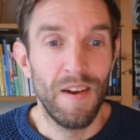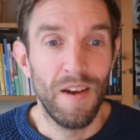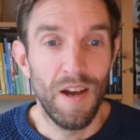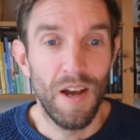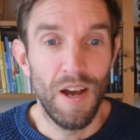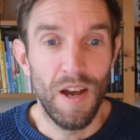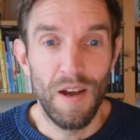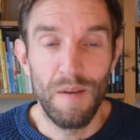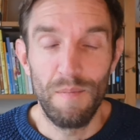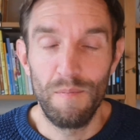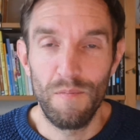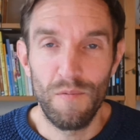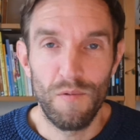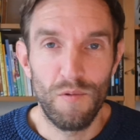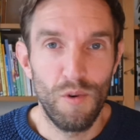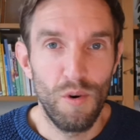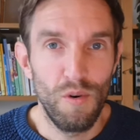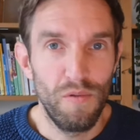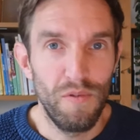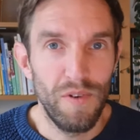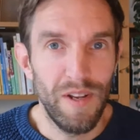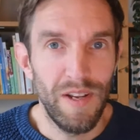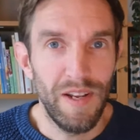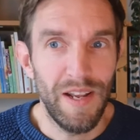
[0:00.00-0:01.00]
Um,
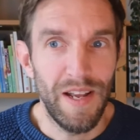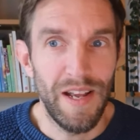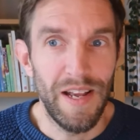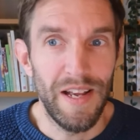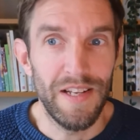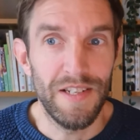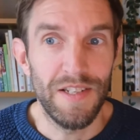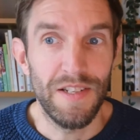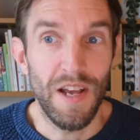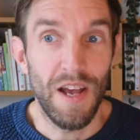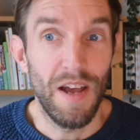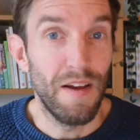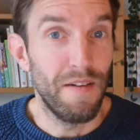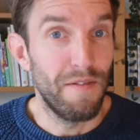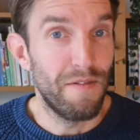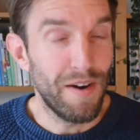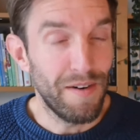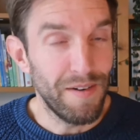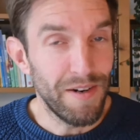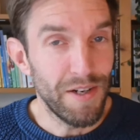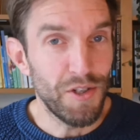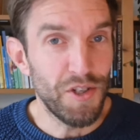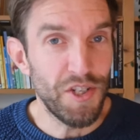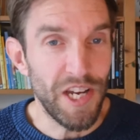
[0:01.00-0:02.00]
Groovy is a
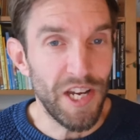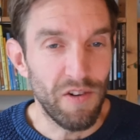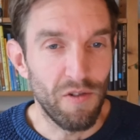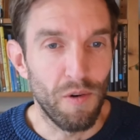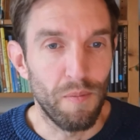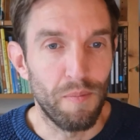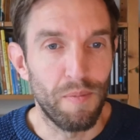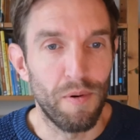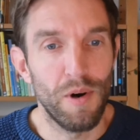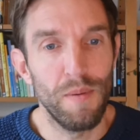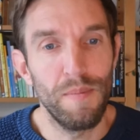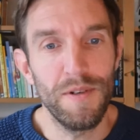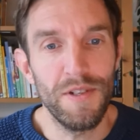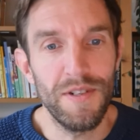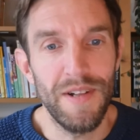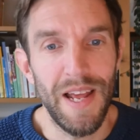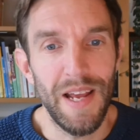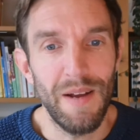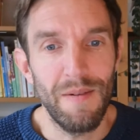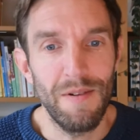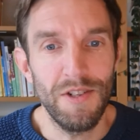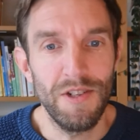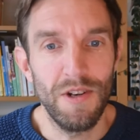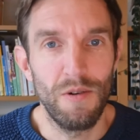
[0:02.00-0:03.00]
very general purpose
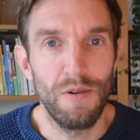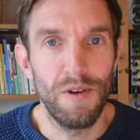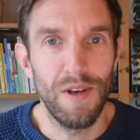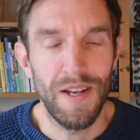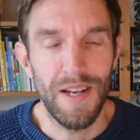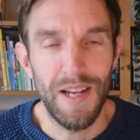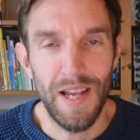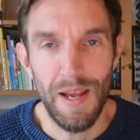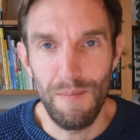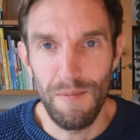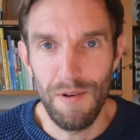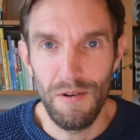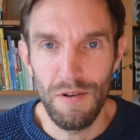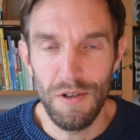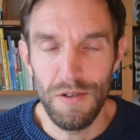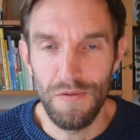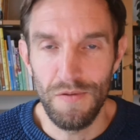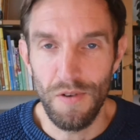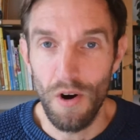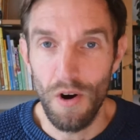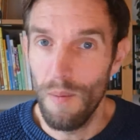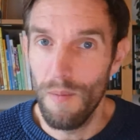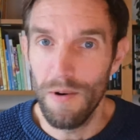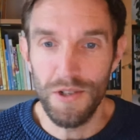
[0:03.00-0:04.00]
language, so it can be used
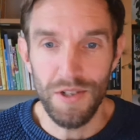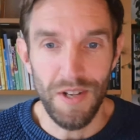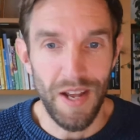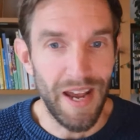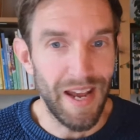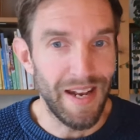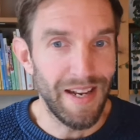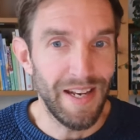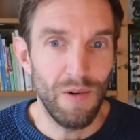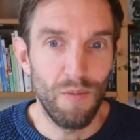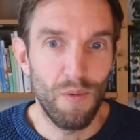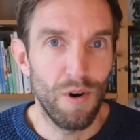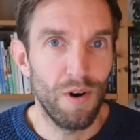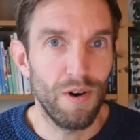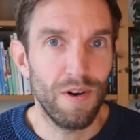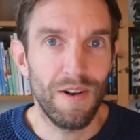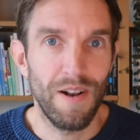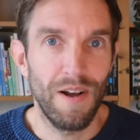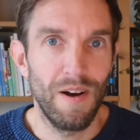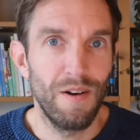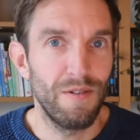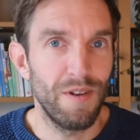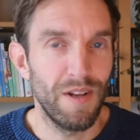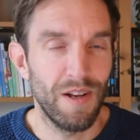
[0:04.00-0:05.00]
for almost any
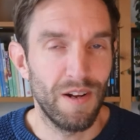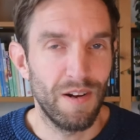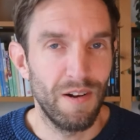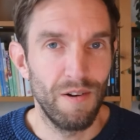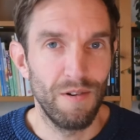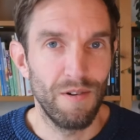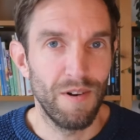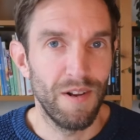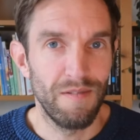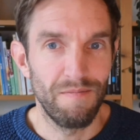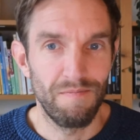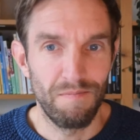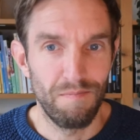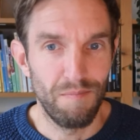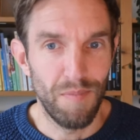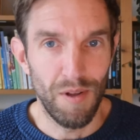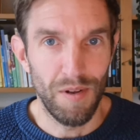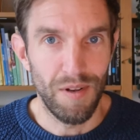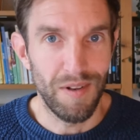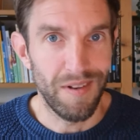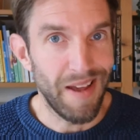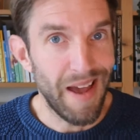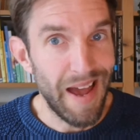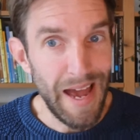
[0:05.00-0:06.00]
workload, including
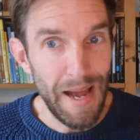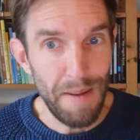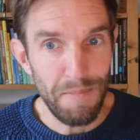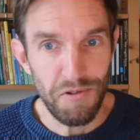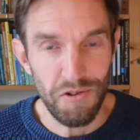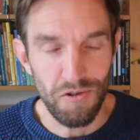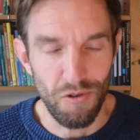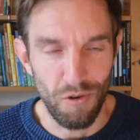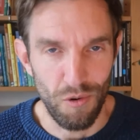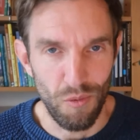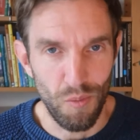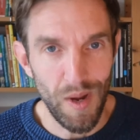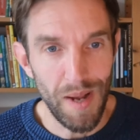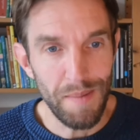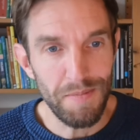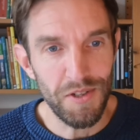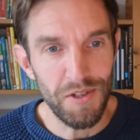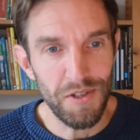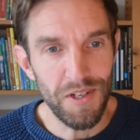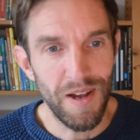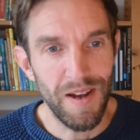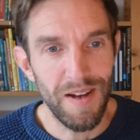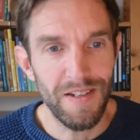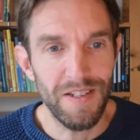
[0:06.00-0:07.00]
building apps or
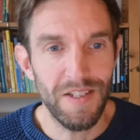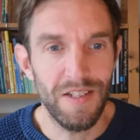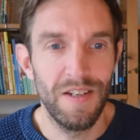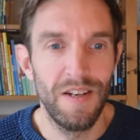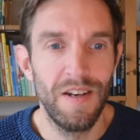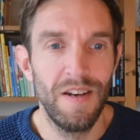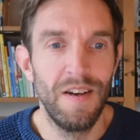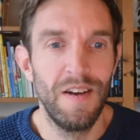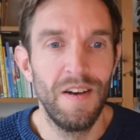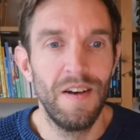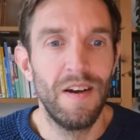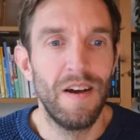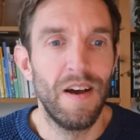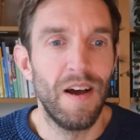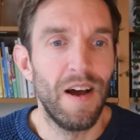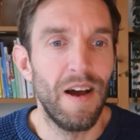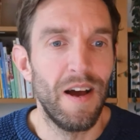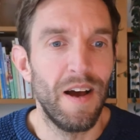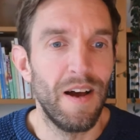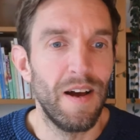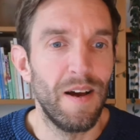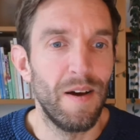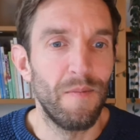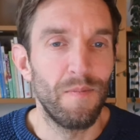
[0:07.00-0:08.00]
websites
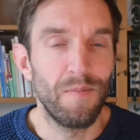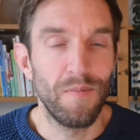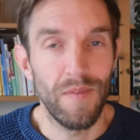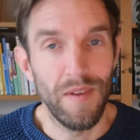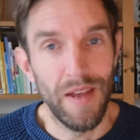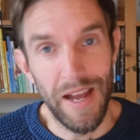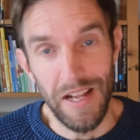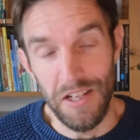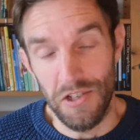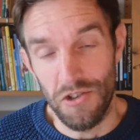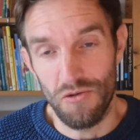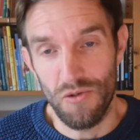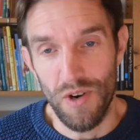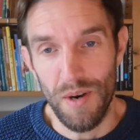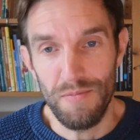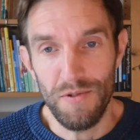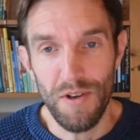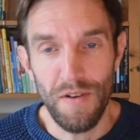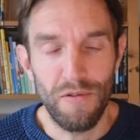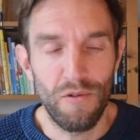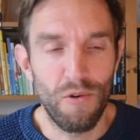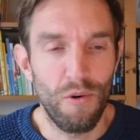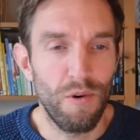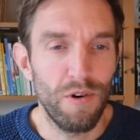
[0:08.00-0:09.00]
um, and scripts,
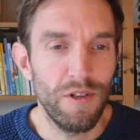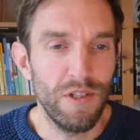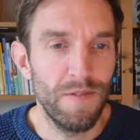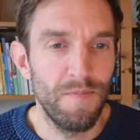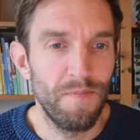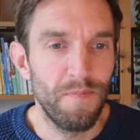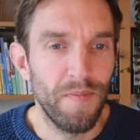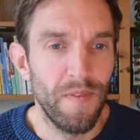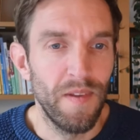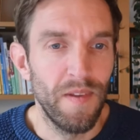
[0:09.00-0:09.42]
of course.